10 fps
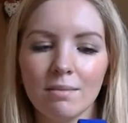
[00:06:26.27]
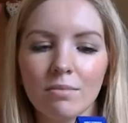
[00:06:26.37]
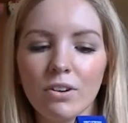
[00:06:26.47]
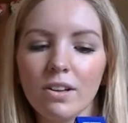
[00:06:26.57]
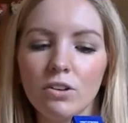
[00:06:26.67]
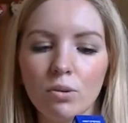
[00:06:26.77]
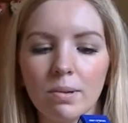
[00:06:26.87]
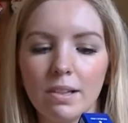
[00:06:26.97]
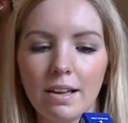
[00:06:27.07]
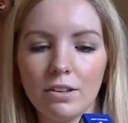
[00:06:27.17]
Mavala
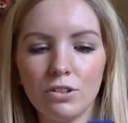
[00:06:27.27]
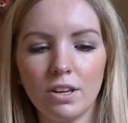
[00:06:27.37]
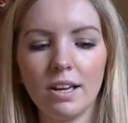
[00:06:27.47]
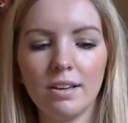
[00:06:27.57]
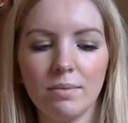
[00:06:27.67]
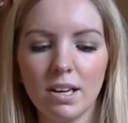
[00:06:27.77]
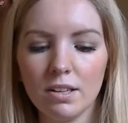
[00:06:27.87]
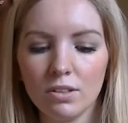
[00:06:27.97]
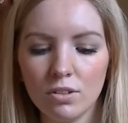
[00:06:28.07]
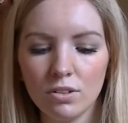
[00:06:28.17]
Double Lash, and
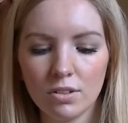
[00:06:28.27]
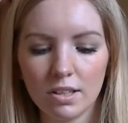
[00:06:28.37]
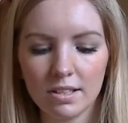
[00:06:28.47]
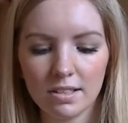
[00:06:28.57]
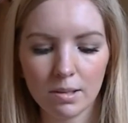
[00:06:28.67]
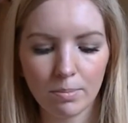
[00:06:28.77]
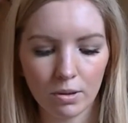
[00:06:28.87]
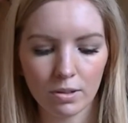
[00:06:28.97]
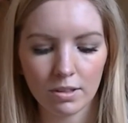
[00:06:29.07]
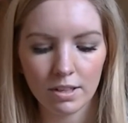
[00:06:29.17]
it's just this little
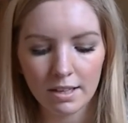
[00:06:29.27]
bottle.